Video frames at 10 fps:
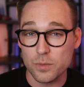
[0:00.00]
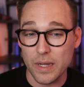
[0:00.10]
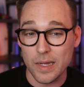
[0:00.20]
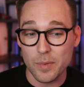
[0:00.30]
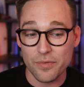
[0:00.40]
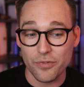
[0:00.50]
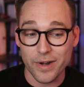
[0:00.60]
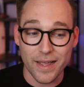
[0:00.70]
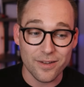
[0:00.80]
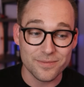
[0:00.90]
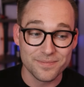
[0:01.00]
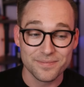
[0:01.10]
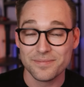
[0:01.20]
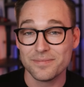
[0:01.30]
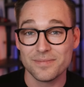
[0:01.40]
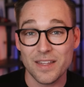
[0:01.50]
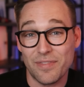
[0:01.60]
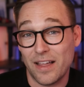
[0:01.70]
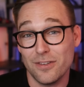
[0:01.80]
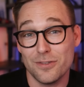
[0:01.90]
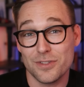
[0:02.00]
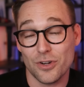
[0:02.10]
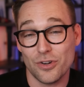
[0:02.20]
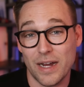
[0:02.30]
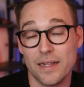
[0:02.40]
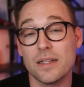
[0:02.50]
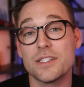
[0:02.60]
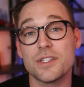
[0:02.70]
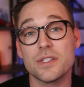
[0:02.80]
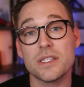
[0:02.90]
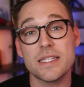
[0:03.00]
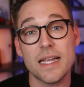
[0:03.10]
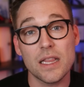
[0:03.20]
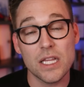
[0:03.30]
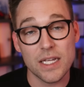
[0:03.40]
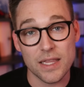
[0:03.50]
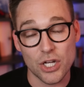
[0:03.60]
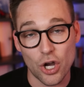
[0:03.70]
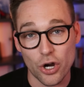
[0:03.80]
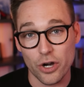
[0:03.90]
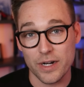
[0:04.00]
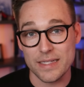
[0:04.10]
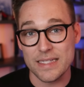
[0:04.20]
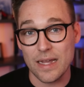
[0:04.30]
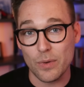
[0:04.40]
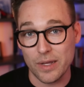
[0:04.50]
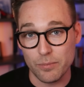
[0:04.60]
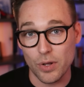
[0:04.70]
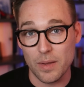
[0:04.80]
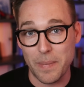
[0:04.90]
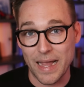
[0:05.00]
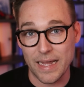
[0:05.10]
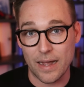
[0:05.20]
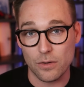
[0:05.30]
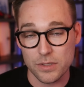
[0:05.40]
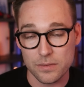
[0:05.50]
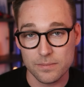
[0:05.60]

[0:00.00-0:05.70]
way. But for now, the values are great. Let's take a look at the card and see how we can pull it back out.